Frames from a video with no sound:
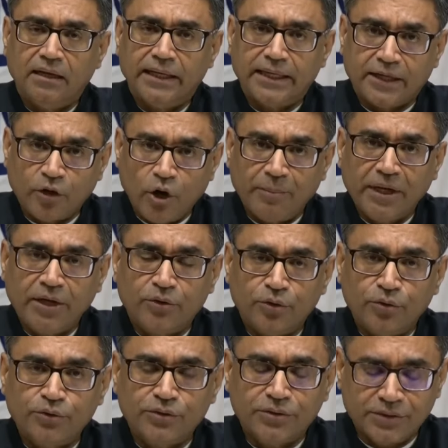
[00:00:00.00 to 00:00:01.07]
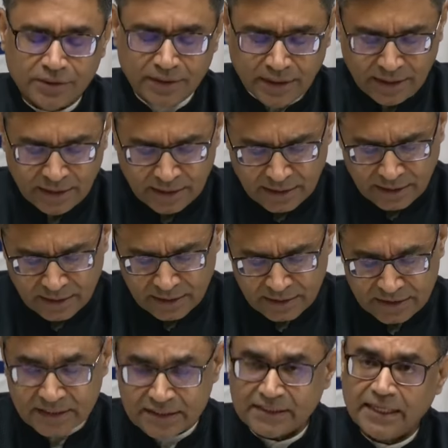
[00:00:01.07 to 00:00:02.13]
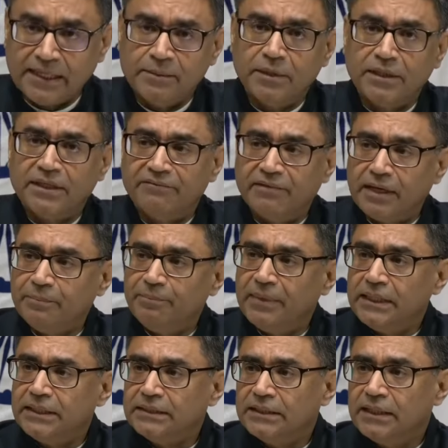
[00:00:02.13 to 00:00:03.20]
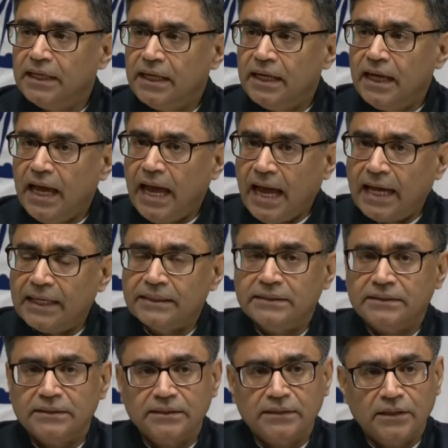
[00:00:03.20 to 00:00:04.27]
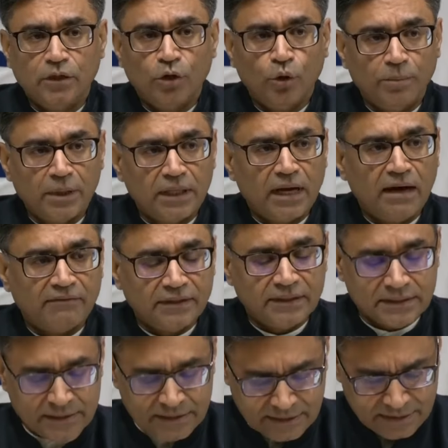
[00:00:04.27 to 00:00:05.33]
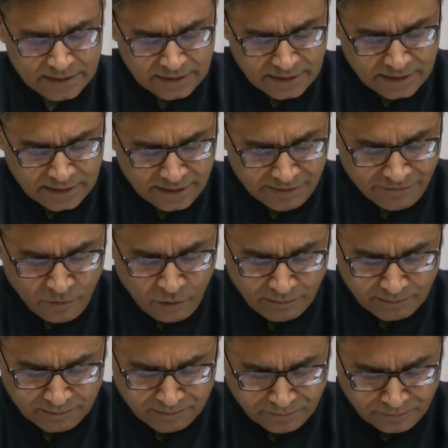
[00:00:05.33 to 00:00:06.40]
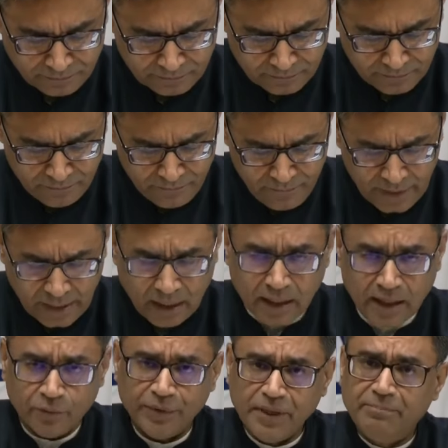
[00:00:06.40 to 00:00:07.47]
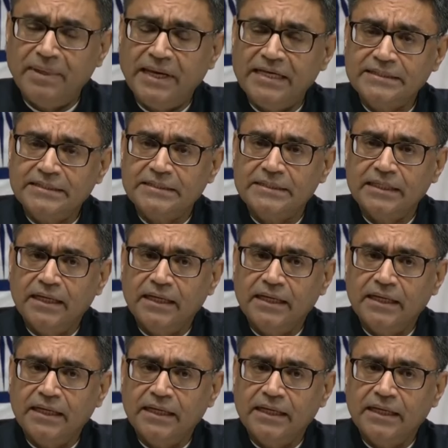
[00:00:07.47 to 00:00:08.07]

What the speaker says: economic growth, sustainable development and global governance reform. We place